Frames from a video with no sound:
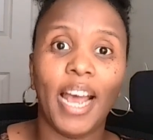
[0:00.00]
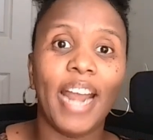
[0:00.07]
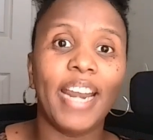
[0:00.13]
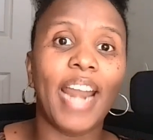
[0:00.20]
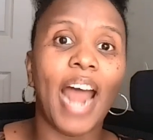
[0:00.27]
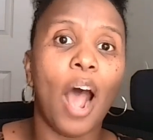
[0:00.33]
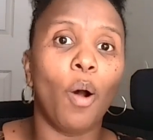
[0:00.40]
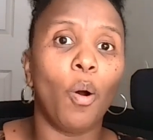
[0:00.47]

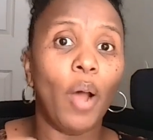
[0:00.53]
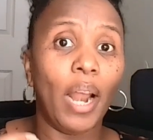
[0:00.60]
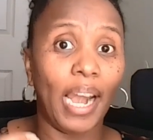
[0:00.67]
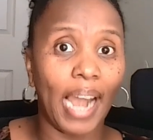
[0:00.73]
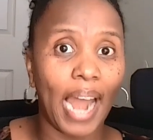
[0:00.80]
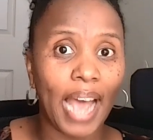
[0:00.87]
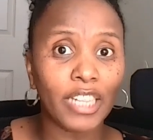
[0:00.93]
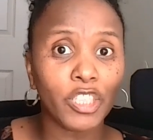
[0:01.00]
Now,
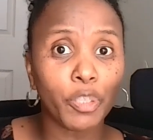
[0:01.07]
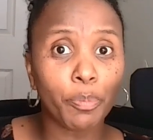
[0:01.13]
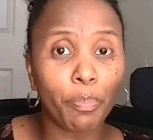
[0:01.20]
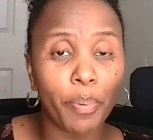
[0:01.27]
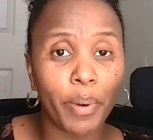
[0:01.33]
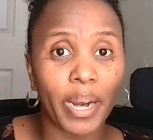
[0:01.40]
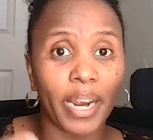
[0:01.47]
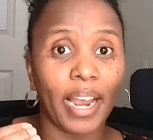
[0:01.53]
let's
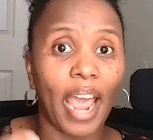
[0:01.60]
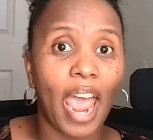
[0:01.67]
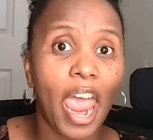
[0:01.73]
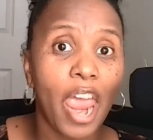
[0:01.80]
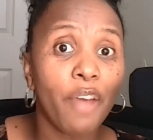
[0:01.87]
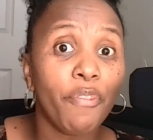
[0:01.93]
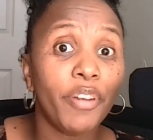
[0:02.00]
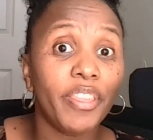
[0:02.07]
bring
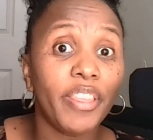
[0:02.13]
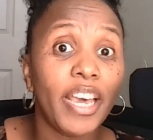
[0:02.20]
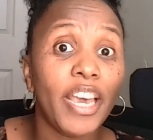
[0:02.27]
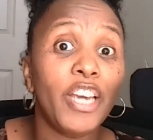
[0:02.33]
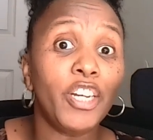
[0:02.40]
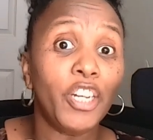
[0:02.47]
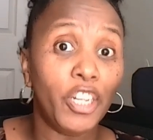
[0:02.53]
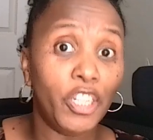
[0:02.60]

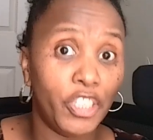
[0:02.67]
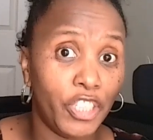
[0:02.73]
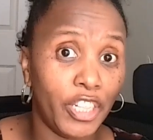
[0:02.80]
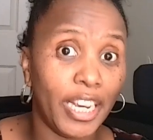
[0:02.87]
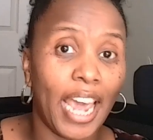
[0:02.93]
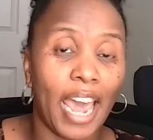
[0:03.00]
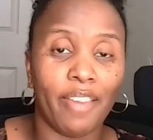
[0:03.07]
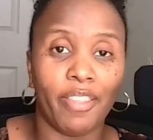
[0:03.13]
everything
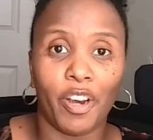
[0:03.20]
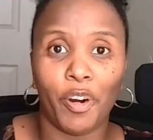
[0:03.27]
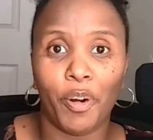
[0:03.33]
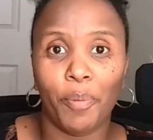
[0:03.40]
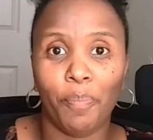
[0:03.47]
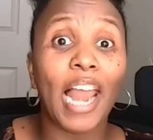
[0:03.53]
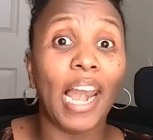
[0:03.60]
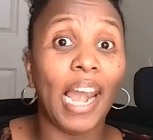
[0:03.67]
together.
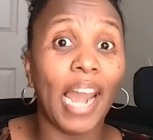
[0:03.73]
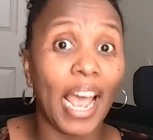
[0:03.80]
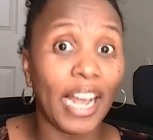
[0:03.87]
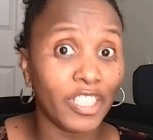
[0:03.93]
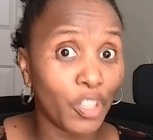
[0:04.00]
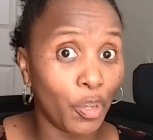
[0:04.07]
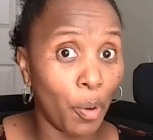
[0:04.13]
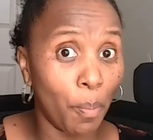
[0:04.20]

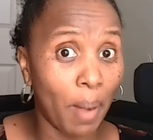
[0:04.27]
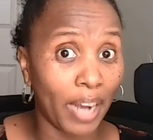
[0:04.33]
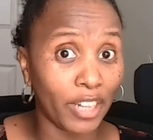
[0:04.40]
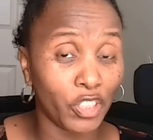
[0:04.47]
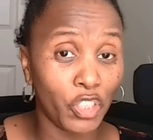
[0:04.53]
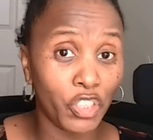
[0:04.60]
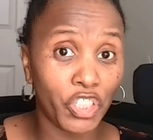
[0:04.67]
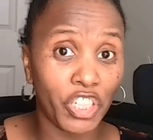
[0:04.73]
Let's go back
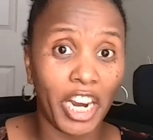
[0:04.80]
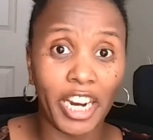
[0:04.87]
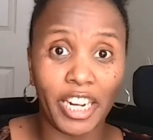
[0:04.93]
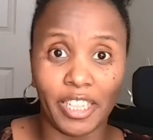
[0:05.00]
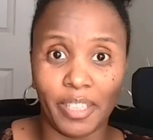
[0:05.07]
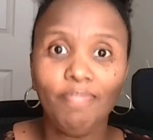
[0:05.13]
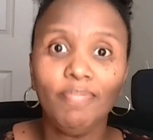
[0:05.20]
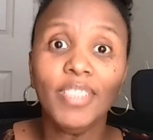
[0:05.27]
to Jane.
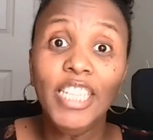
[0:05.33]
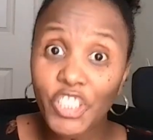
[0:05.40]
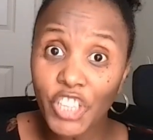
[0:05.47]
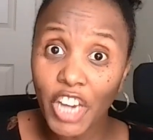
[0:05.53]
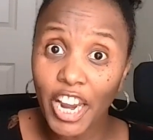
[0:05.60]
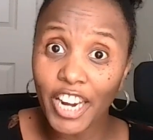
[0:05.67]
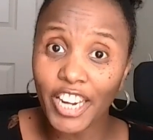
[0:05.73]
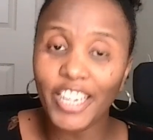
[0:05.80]

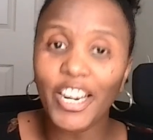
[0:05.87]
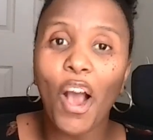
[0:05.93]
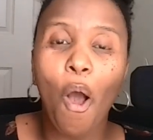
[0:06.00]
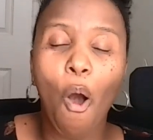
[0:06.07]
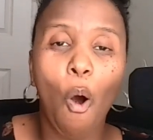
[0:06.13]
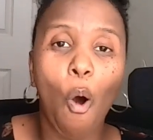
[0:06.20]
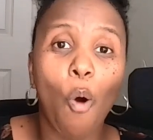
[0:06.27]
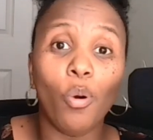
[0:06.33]
Jane
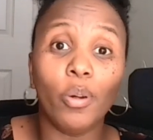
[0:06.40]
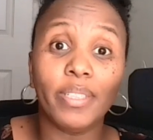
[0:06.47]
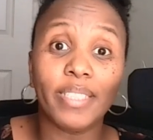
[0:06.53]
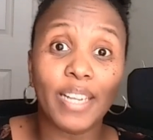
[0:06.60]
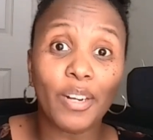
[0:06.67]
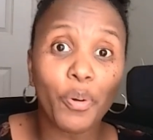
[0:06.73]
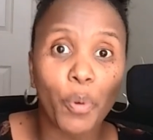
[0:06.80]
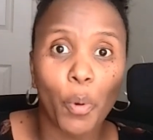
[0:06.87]
owns
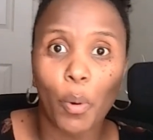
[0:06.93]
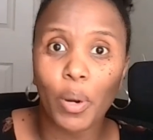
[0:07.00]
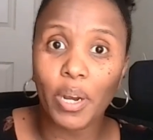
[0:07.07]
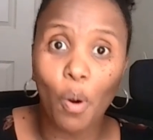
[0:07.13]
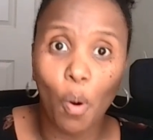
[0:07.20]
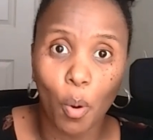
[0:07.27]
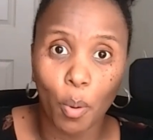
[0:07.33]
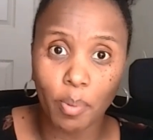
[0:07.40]
a growing
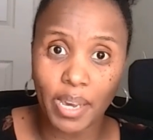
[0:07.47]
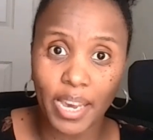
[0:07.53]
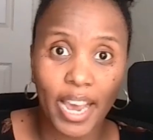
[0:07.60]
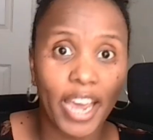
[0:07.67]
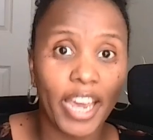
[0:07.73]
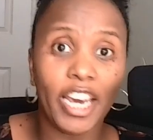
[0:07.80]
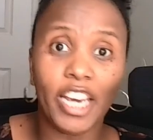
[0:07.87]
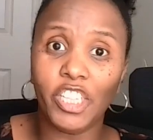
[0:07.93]
home care
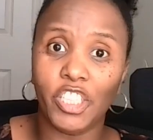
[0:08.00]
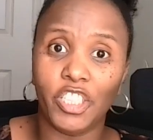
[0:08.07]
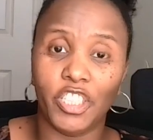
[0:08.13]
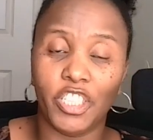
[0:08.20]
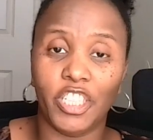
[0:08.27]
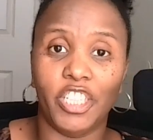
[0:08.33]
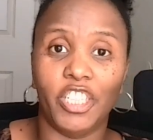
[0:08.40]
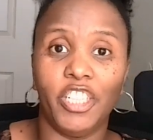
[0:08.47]

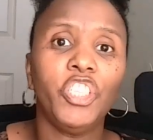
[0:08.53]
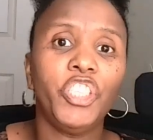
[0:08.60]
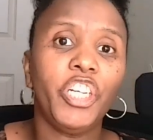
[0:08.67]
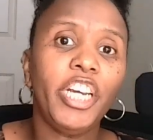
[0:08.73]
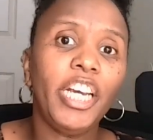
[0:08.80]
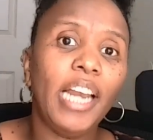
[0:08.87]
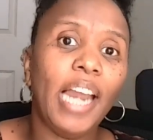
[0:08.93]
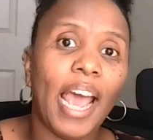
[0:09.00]
agency. She
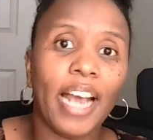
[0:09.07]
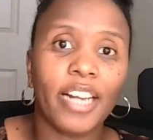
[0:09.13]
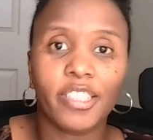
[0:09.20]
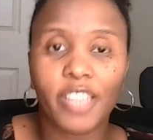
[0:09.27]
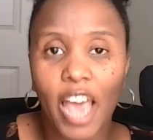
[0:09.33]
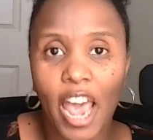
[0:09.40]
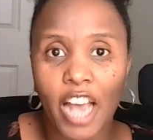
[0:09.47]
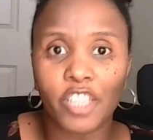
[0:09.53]
elects
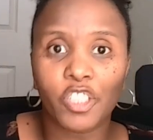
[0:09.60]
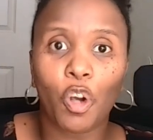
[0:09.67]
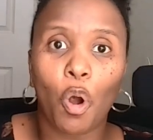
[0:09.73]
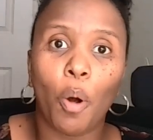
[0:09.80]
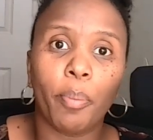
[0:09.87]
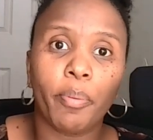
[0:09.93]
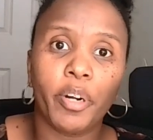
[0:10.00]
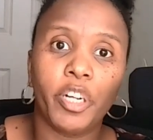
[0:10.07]
S
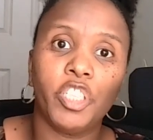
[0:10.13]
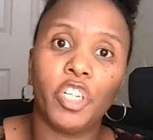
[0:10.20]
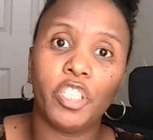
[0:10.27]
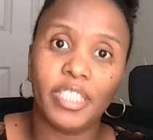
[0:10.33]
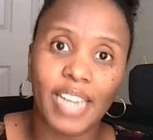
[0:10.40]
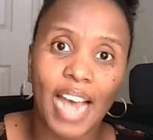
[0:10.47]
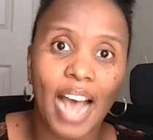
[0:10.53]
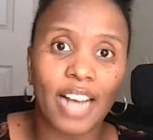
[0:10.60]
corporation
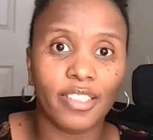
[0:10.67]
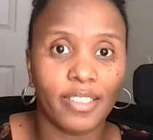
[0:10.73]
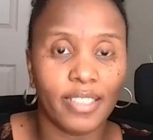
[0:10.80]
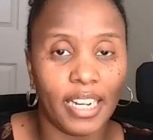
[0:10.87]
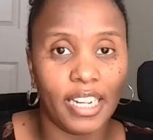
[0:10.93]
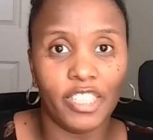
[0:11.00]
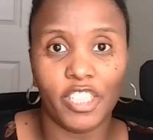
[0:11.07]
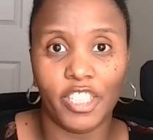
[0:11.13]
tax
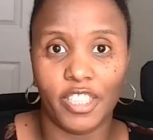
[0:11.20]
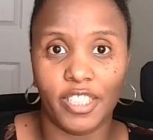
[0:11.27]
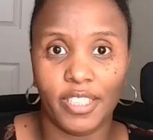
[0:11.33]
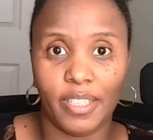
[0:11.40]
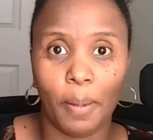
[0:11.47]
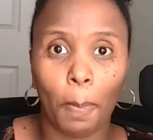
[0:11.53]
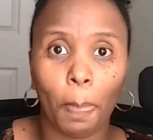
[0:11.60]
status.